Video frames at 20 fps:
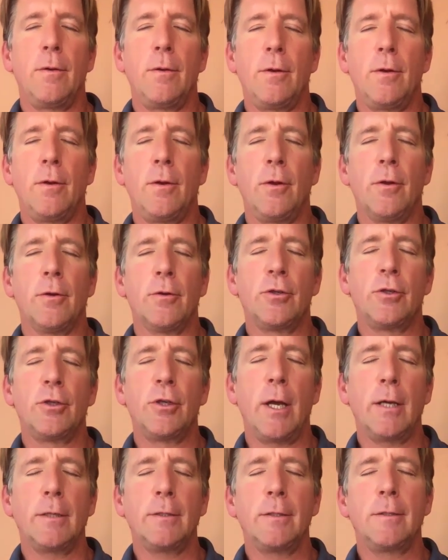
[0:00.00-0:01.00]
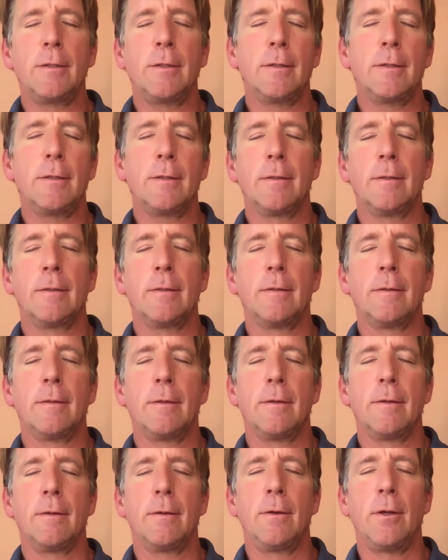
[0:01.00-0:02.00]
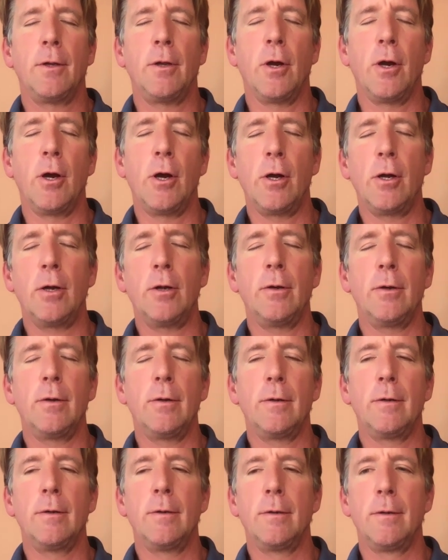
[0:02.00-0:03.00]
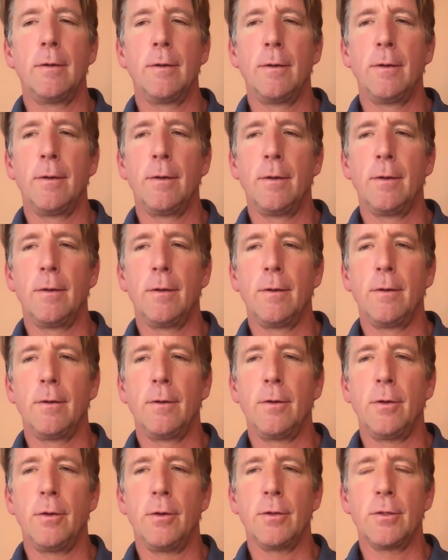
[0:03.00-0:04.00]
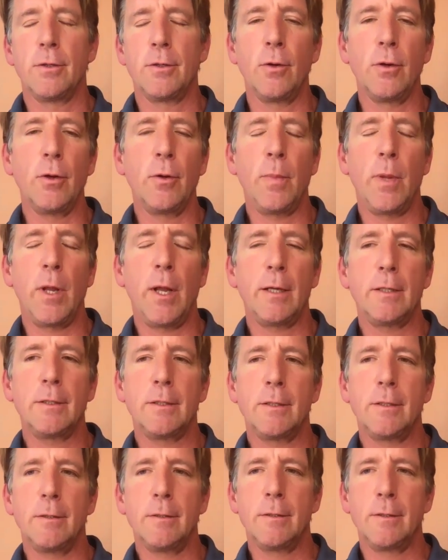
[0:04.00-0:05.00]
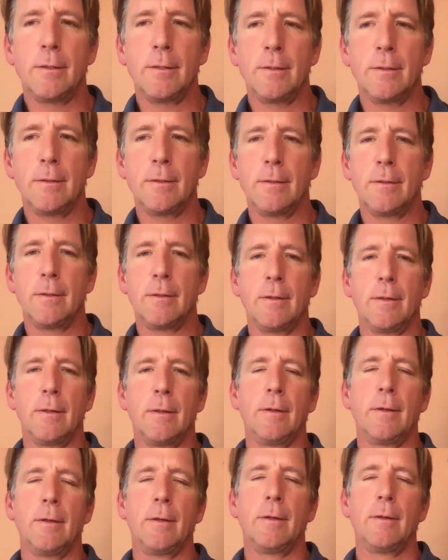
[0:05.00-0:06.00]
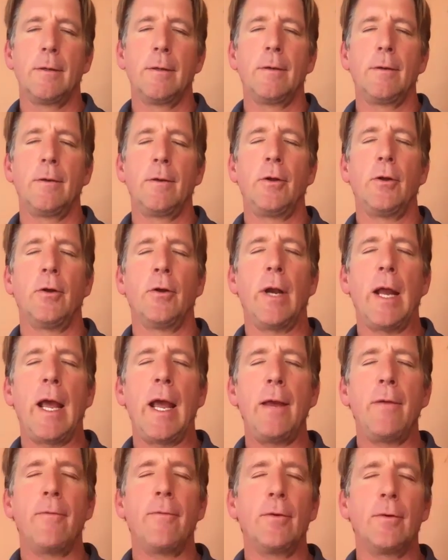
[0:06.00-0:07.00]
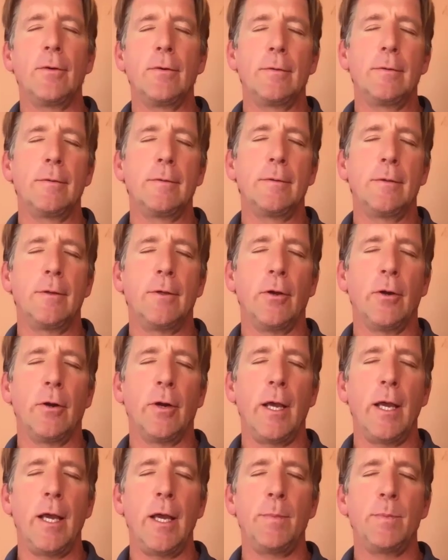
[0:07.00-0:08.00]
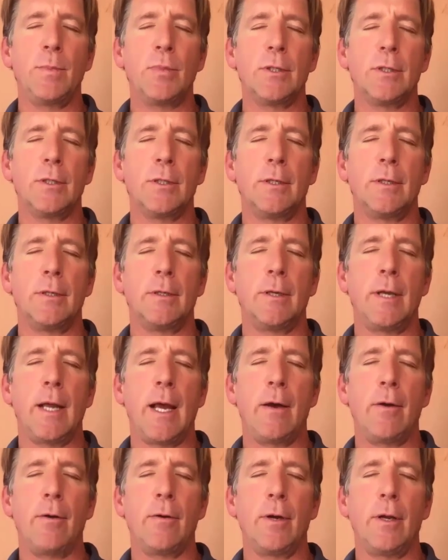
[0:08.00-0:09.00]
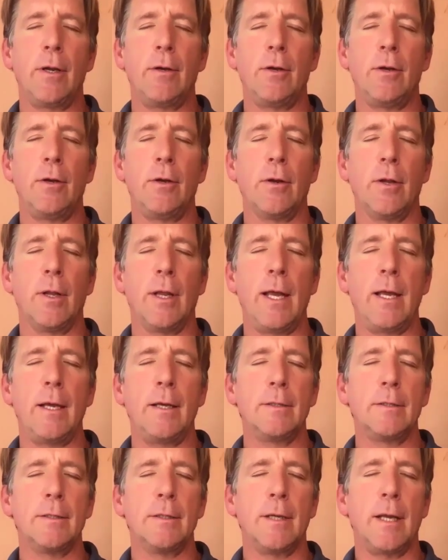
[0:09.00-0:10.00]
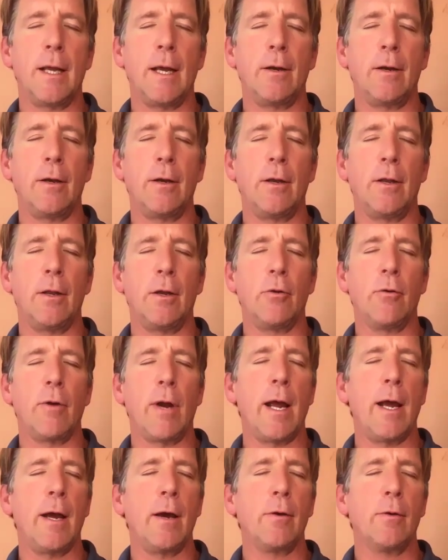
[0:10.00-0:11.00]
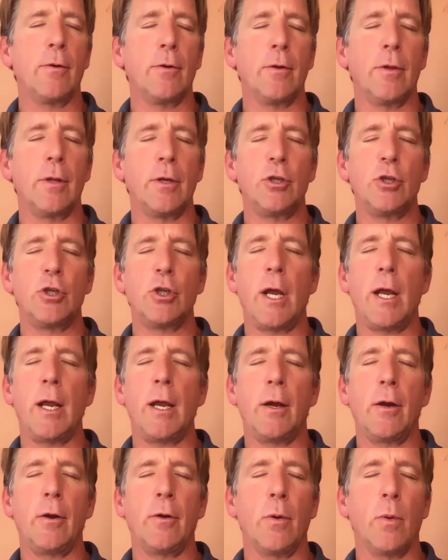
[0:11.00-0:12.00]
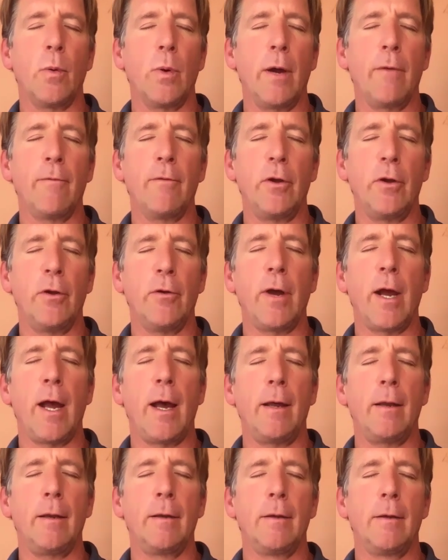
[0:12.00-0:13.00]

to your chest, to your heart, to your solar plexus, to your navel, to your hips, and down into your legs, and down into the ground, or the chair, or wherever you're at.